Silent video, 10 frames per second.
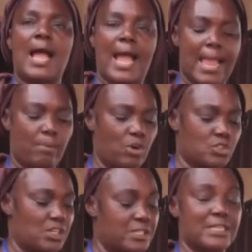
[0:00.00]
I am
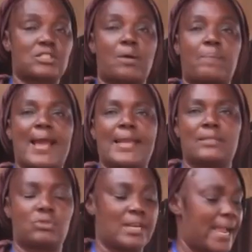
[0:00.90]
also still supplying,
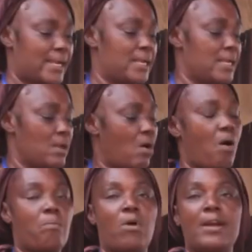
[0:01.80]
to, like
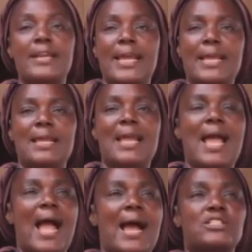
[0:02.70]
on Monday,
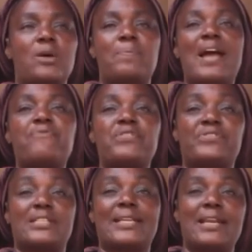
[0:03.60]
I supplied
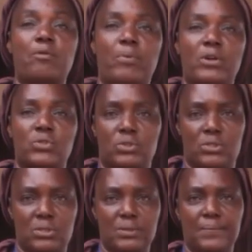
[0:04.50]
53
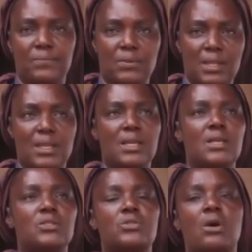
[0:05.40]
bottles.
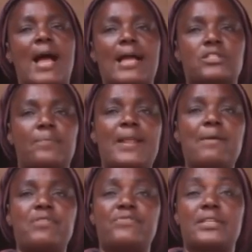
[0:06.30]
So I
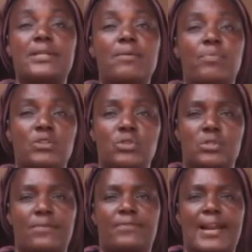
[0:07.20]
supplied 53 bottles
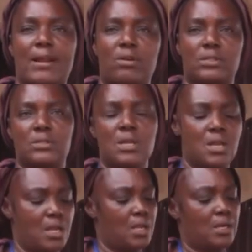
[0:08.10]
of groundnut.
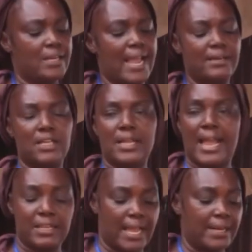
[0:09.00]

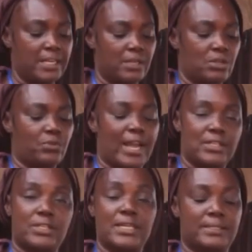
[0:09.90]
And you can
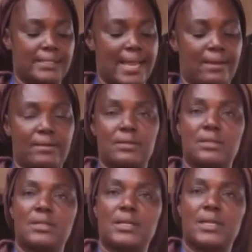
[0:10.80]
see it now.
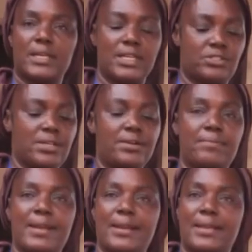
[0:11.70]
It's still
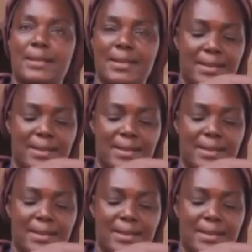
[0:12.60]
remaining.